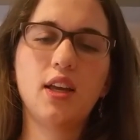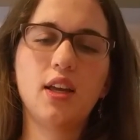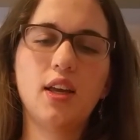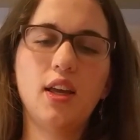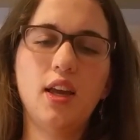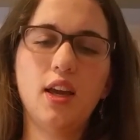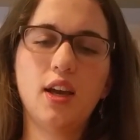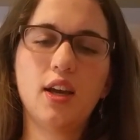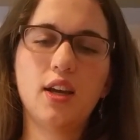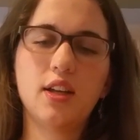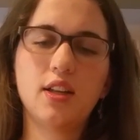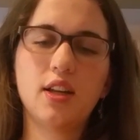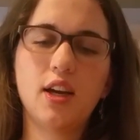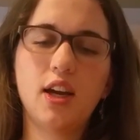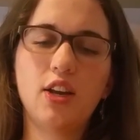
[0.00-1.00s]

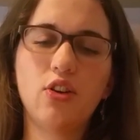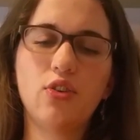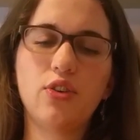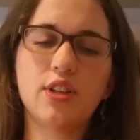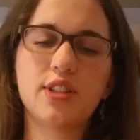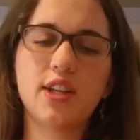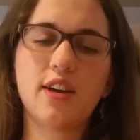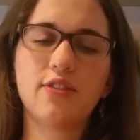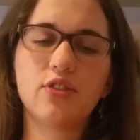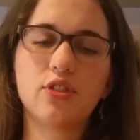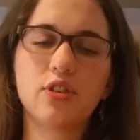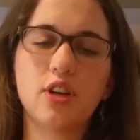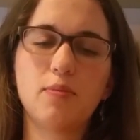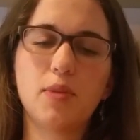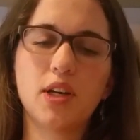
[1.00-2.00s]
And I noticed
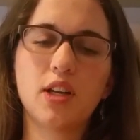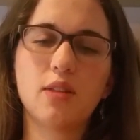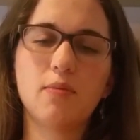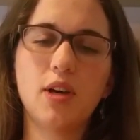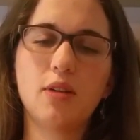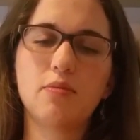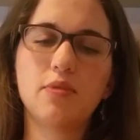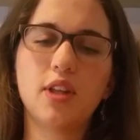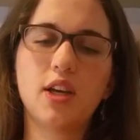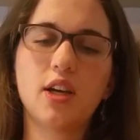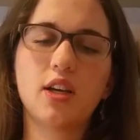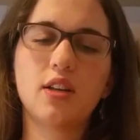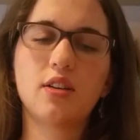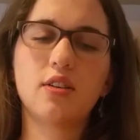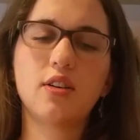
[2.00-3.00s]
after I picked them up
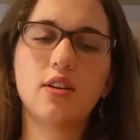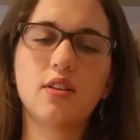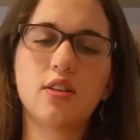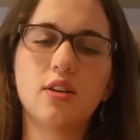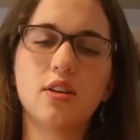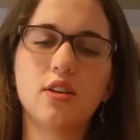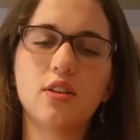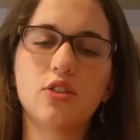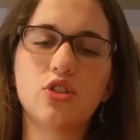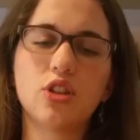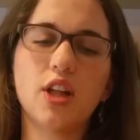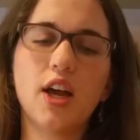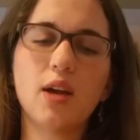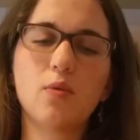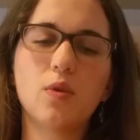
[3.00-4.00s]
that the
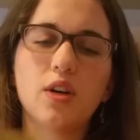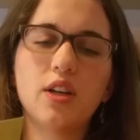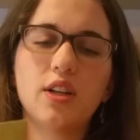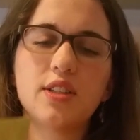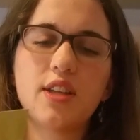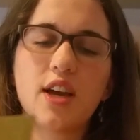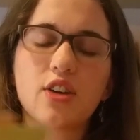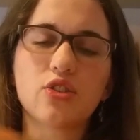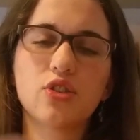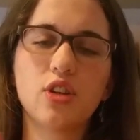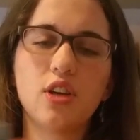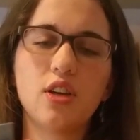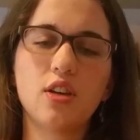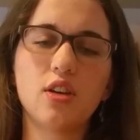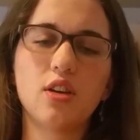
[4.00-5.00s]
July one is
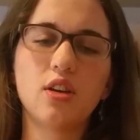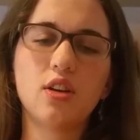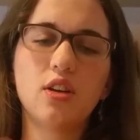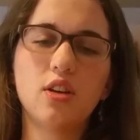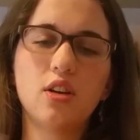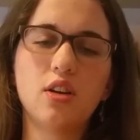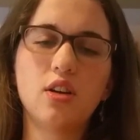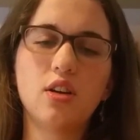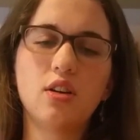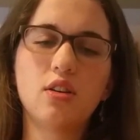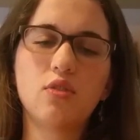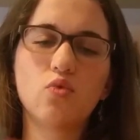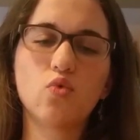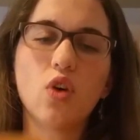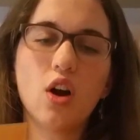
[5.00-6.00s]
actually
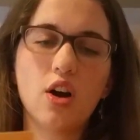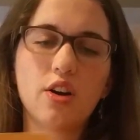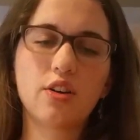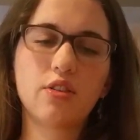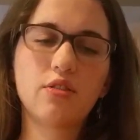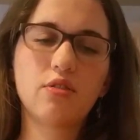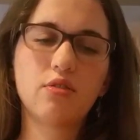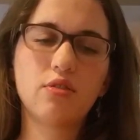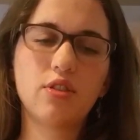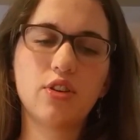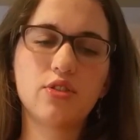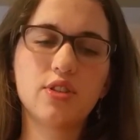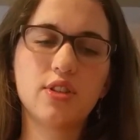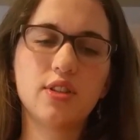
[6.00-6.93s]
wrong. There